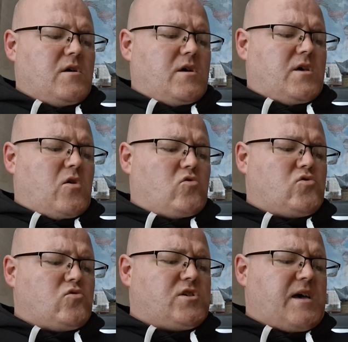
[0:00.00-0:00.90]
He
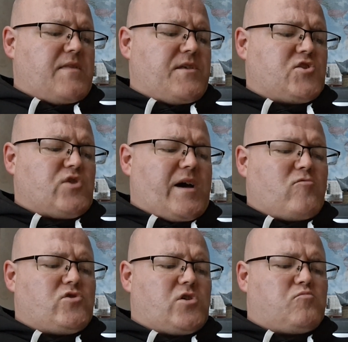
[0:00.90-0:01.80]
also said the trial
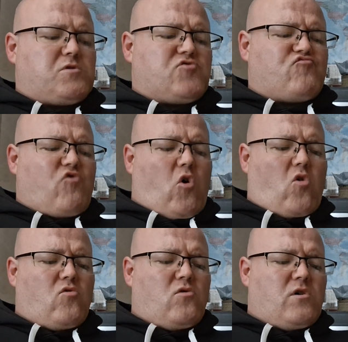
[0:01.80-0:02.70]
judge was
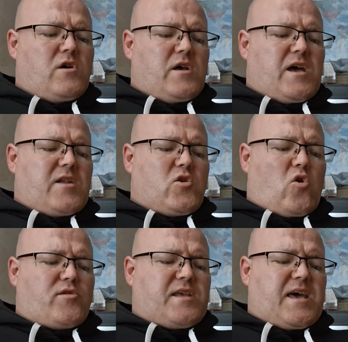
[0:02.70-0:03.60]
wrong in
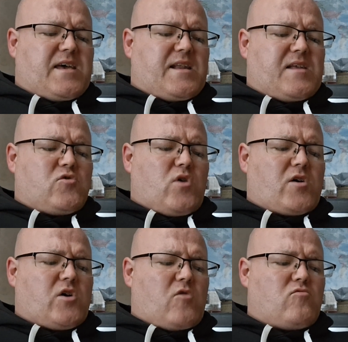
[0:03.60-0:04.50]
not taking into
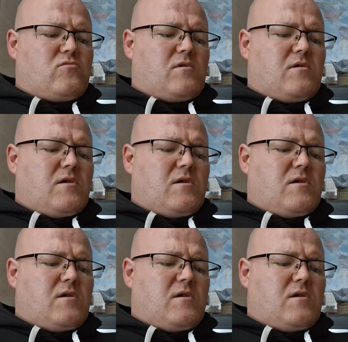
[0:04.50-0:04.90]
account